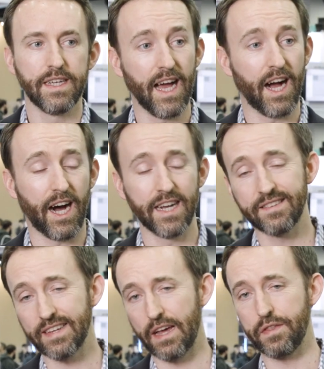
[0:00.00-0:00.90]
Yeah,
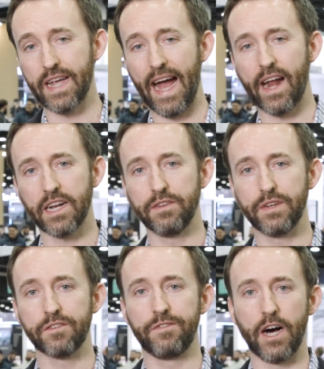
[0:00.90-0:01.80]
honestly, I think additive
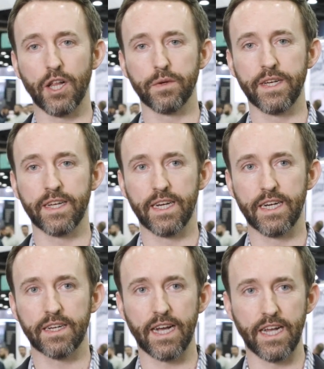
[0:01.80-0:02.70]
is following
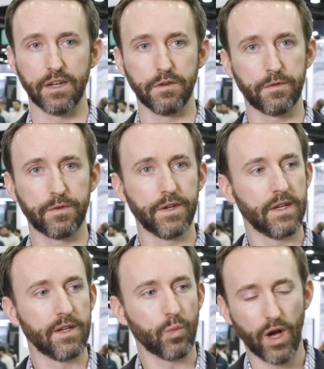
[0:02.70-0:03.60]
a kind of
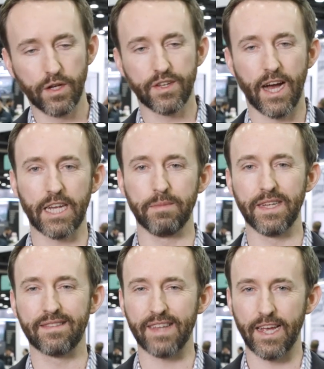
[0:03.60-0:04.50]

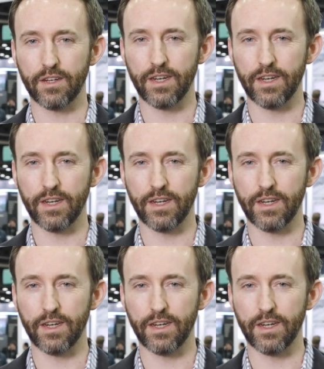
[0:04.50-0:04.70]
well-documented cycle.